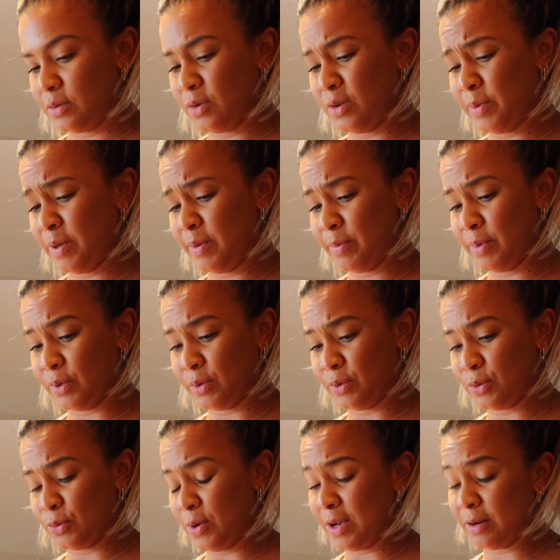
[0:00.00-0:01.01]
Or maybe middle
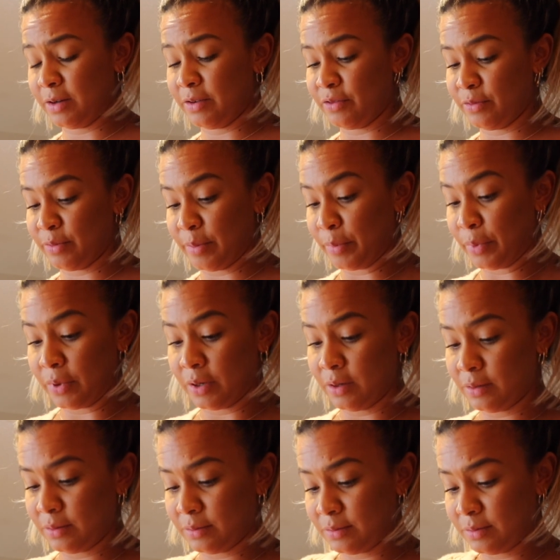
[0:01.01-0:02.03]
school, I don't even remember.
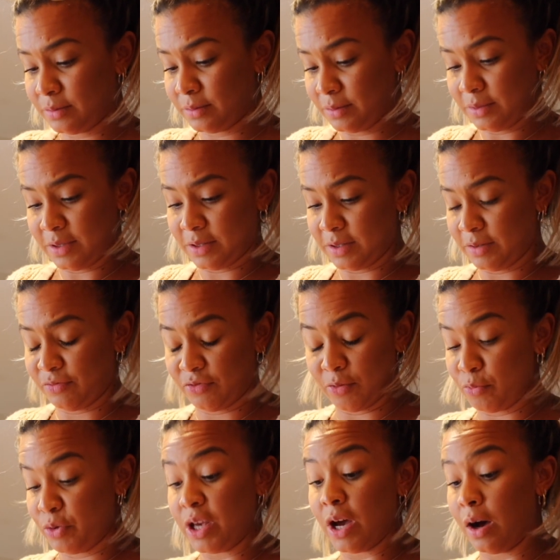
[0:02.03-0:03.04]

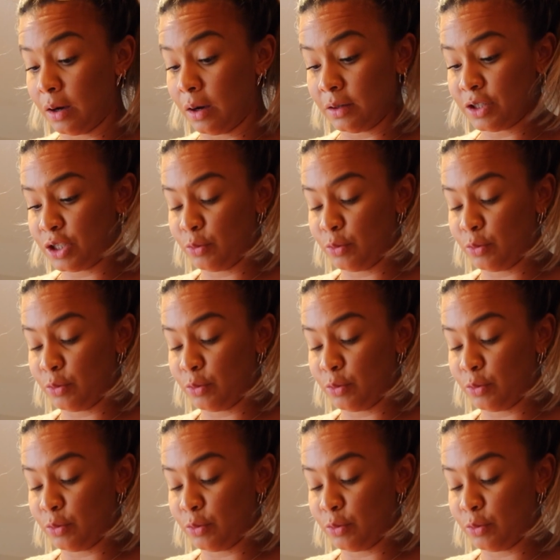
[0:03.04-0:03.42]
From young,